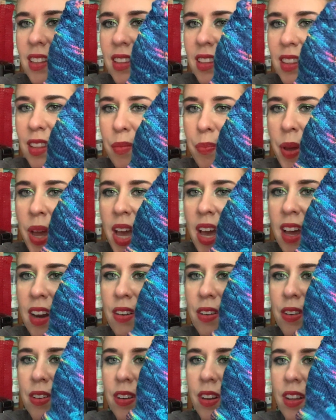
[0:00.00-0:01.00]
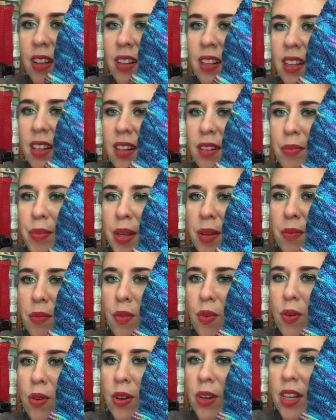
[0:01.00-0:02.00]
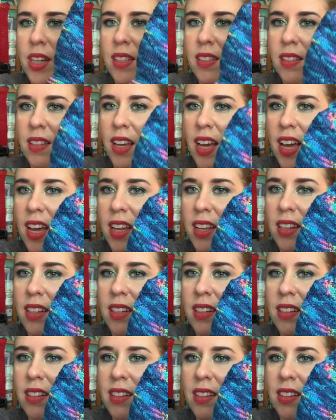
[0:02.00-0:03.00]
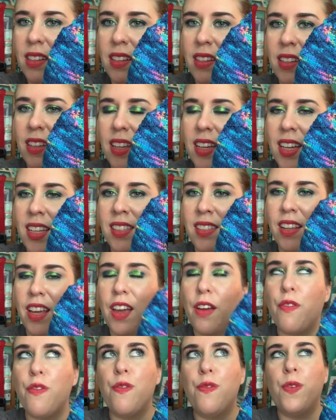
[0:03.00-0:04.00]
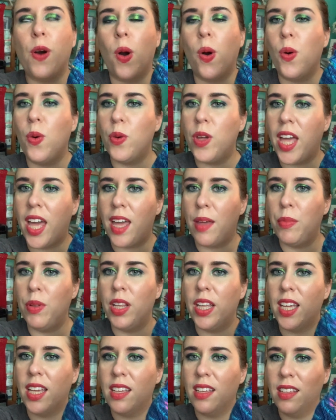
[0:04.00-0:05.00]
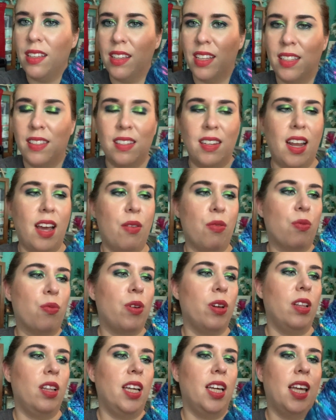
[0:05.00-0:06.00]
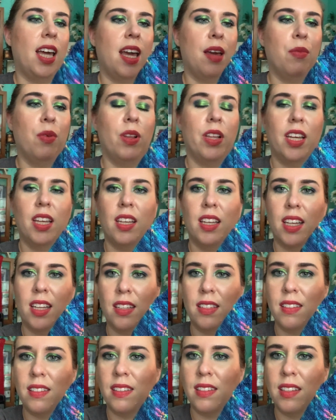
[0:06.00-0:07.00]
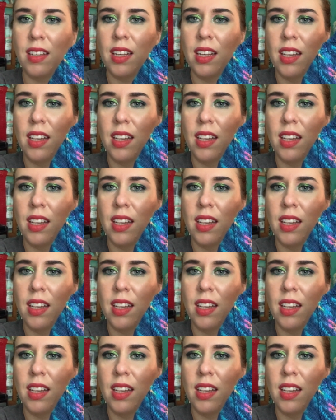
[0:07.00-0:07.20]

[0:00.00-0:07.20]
the pattern a little bit more. It's like faux cabling. It's not really cabling. It's